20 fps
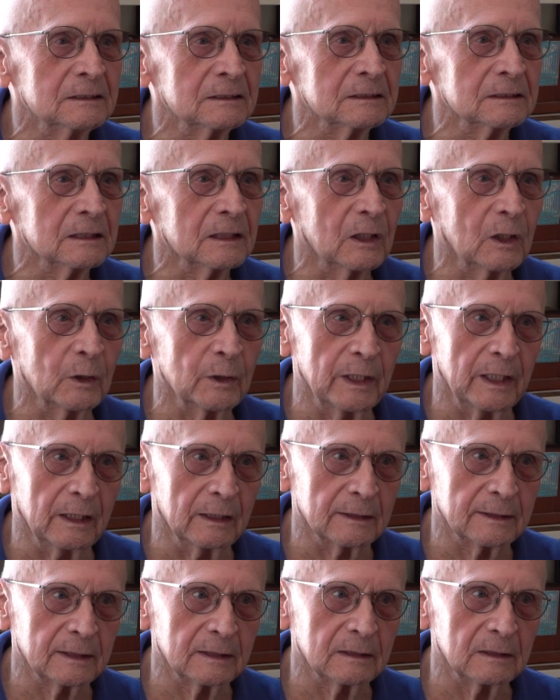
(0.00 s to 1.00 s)
Oh,
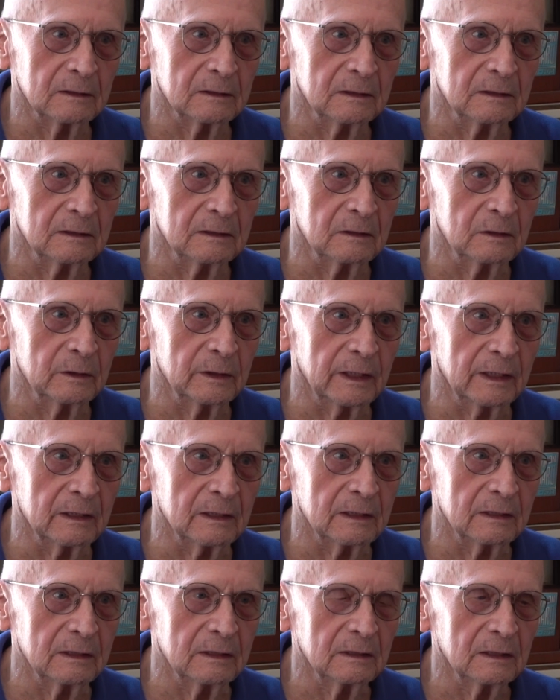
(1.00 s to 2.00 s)
yes. Oh, yeah.
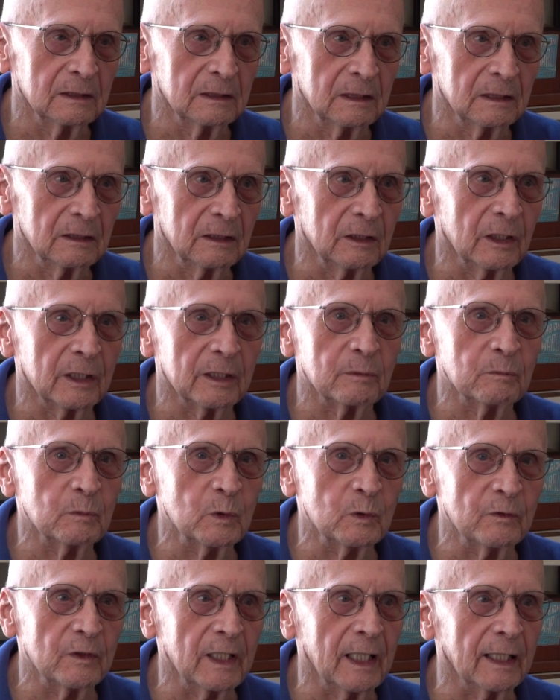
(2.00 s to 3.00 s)
A lot of movie
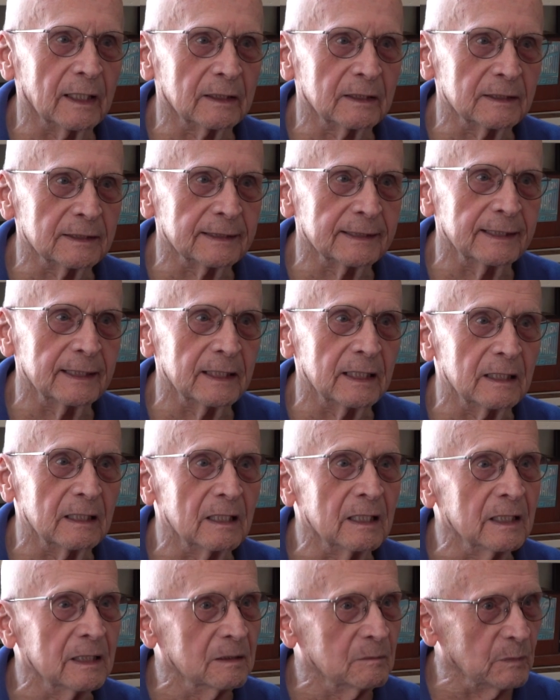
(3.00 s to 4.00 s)
actors did it
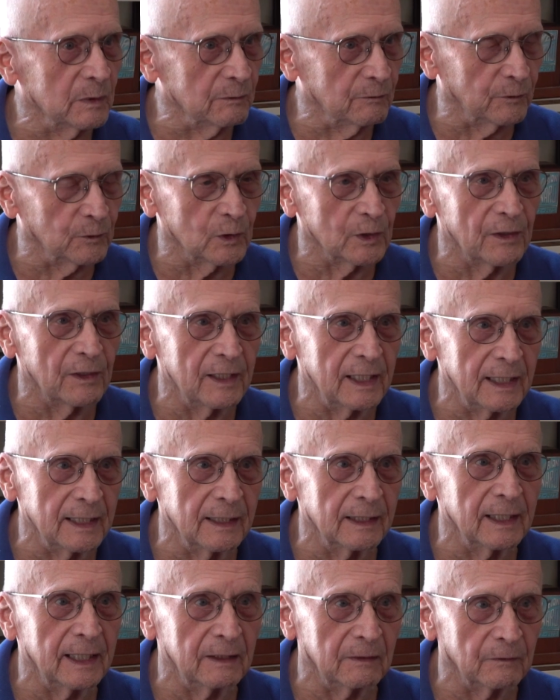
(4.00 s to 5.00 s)
before they
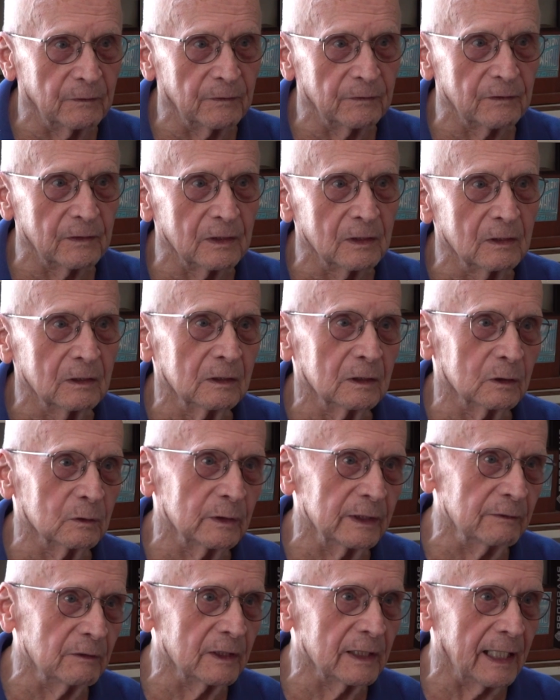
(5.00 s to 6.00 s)
left, or
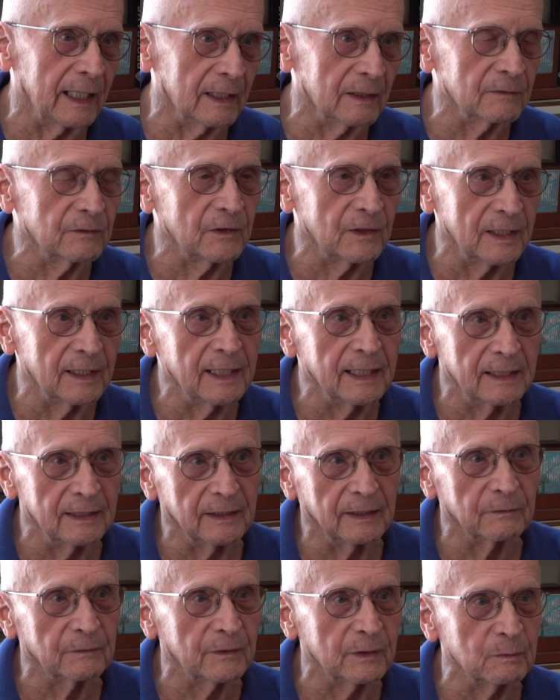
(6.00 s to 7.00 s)
even after they left
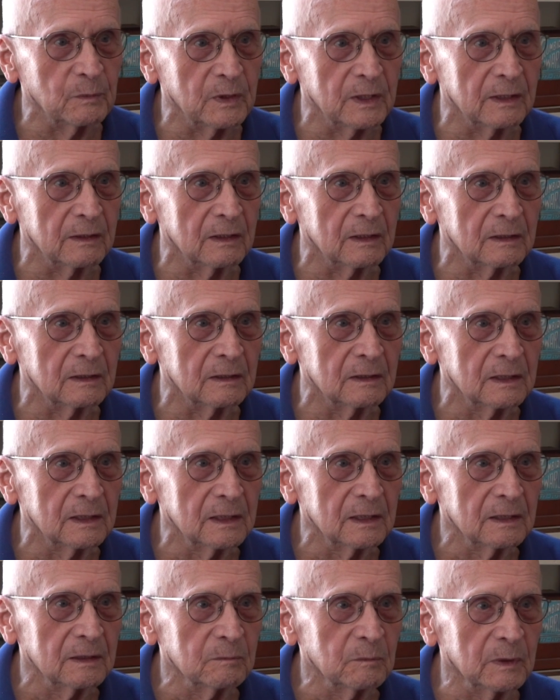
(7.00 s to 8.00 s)
to be in the
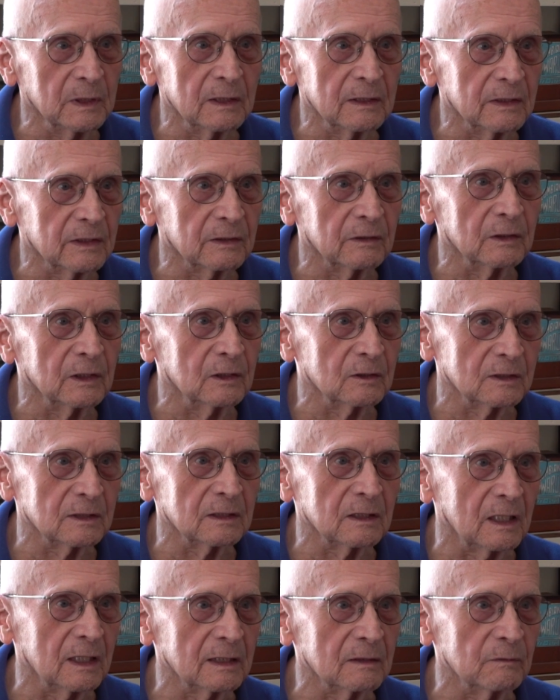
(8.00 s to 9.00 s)
military, because a lot
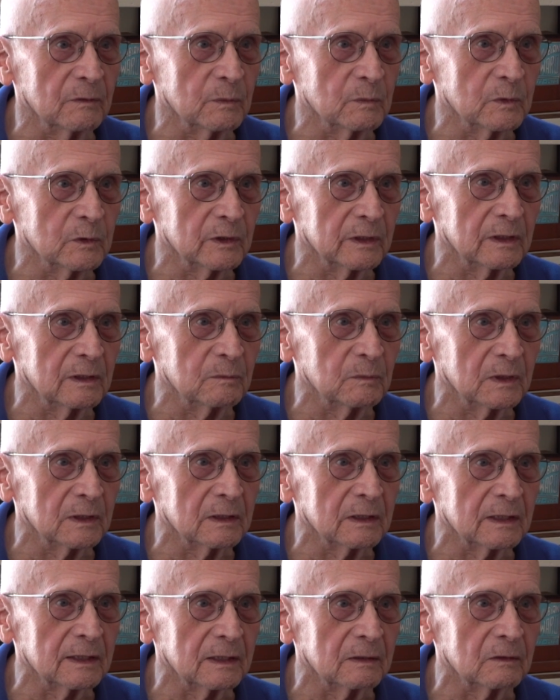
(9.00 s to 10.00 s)
of them were in the
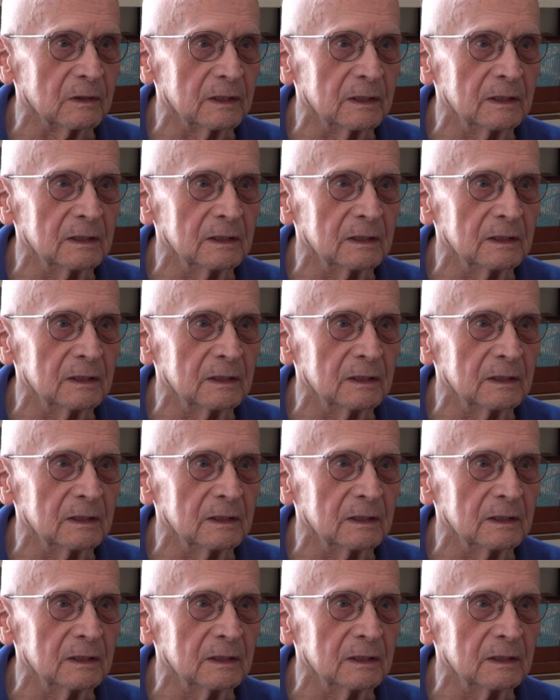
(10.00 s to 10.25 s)
military.